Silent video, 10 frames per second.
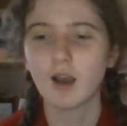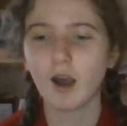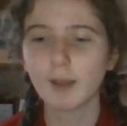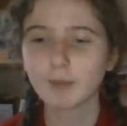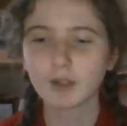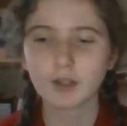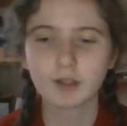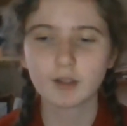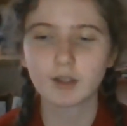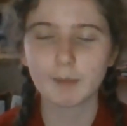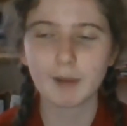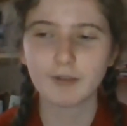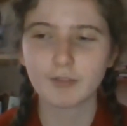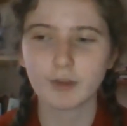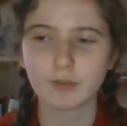I'm going to come out
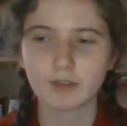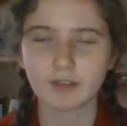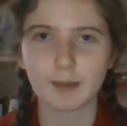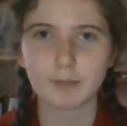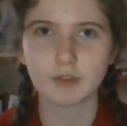of those exams